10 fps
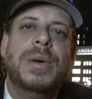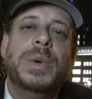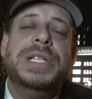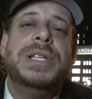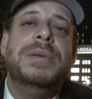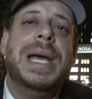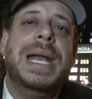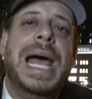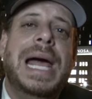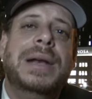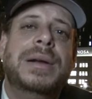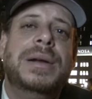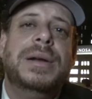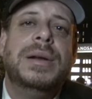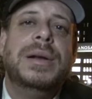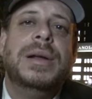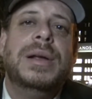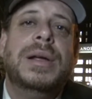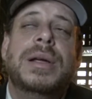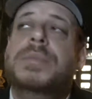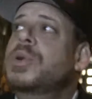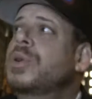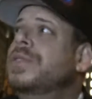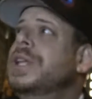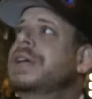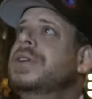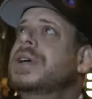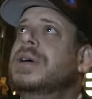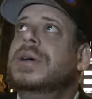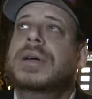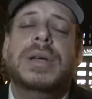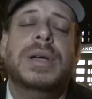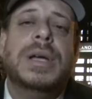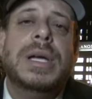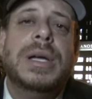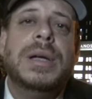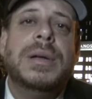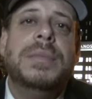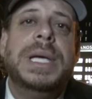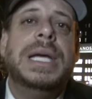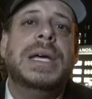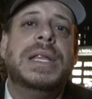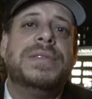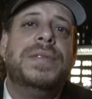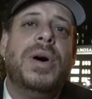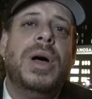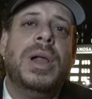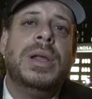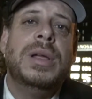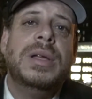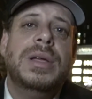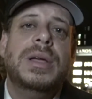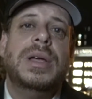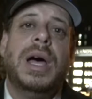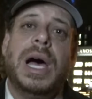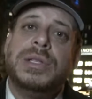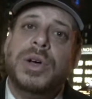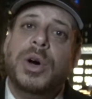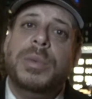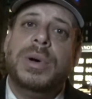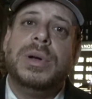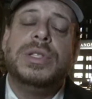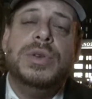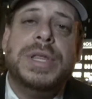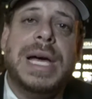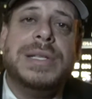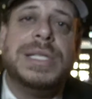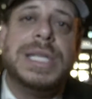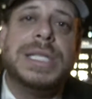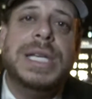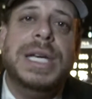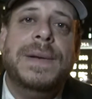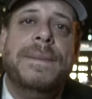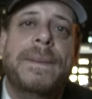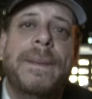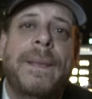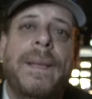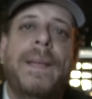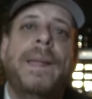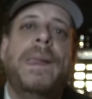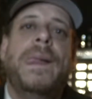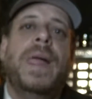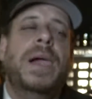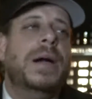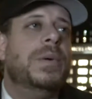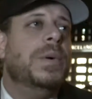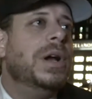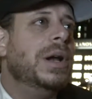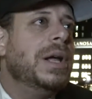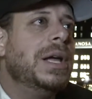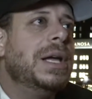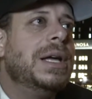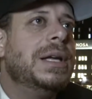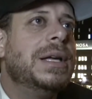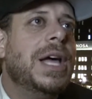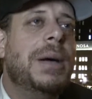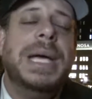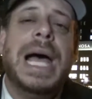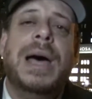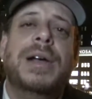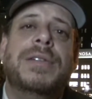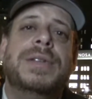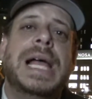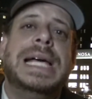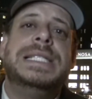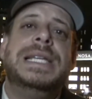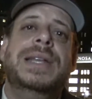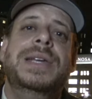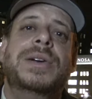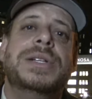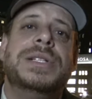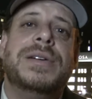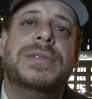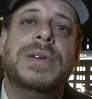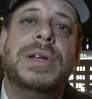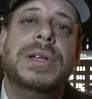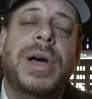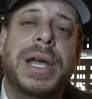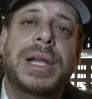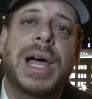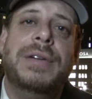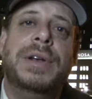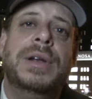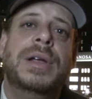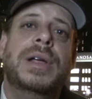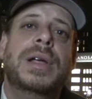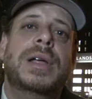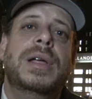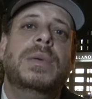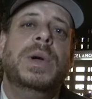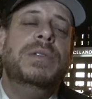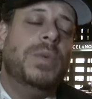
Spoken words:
We sit in Manhattan, beautiful evening, beginning of the fall, October 2016. We're coming out of last 10 years of 9/11. We've